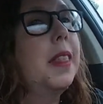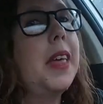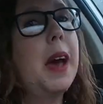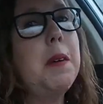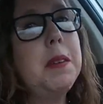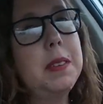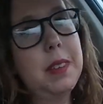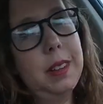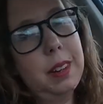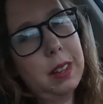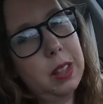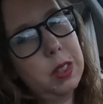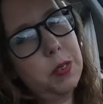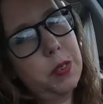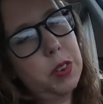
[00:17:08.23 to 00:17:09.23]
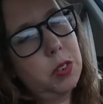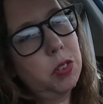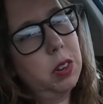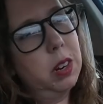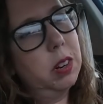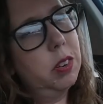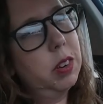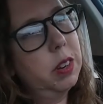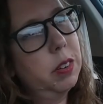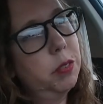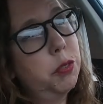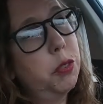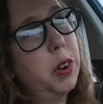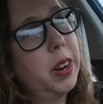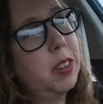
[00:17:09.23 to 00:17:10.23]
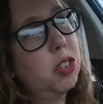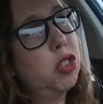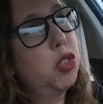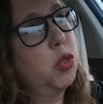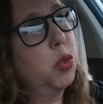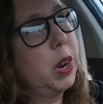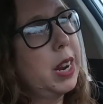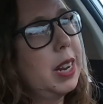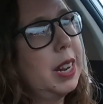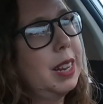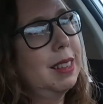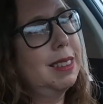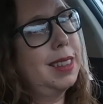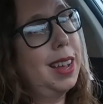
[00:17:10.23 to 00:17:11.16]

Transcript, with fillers: that was a little on the frustration frustrating